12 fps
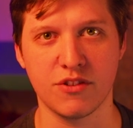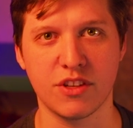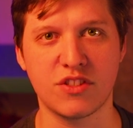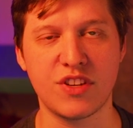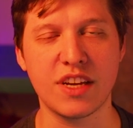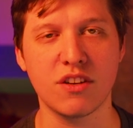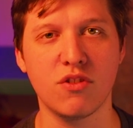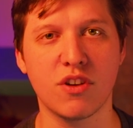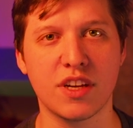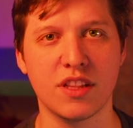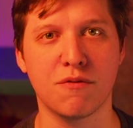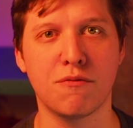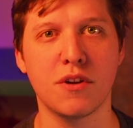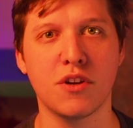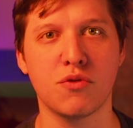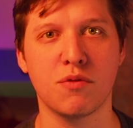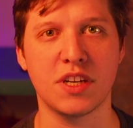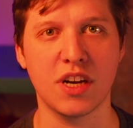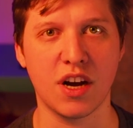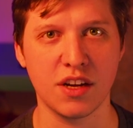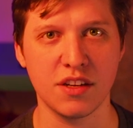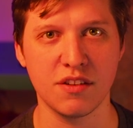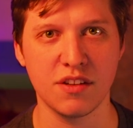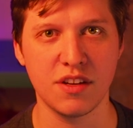So let's take a look at the footage we
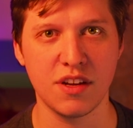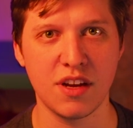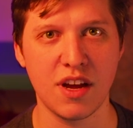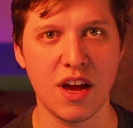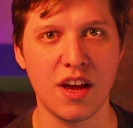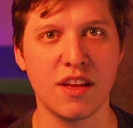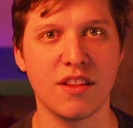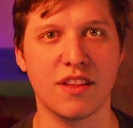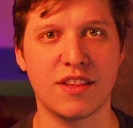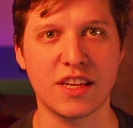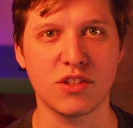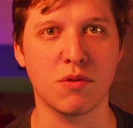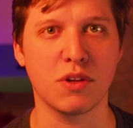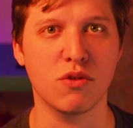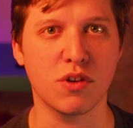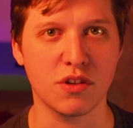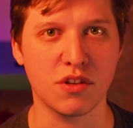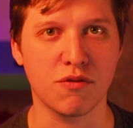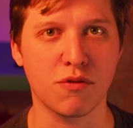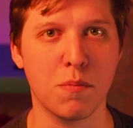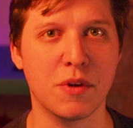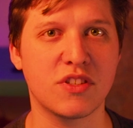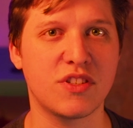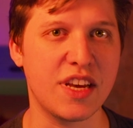got, the things we learned from
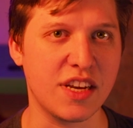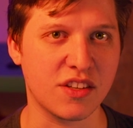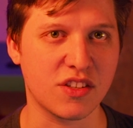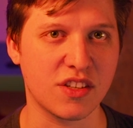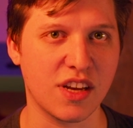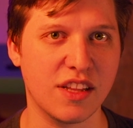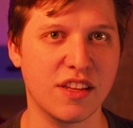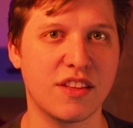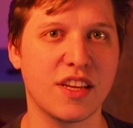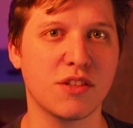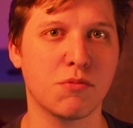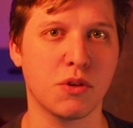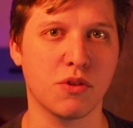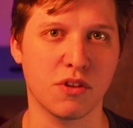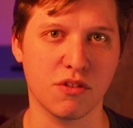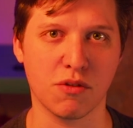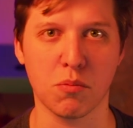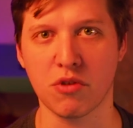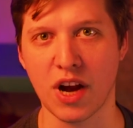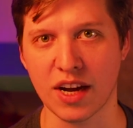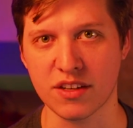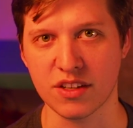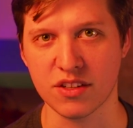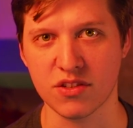mistakes, and the things we learned from
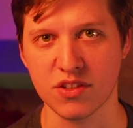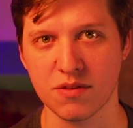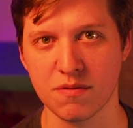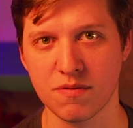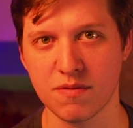practice.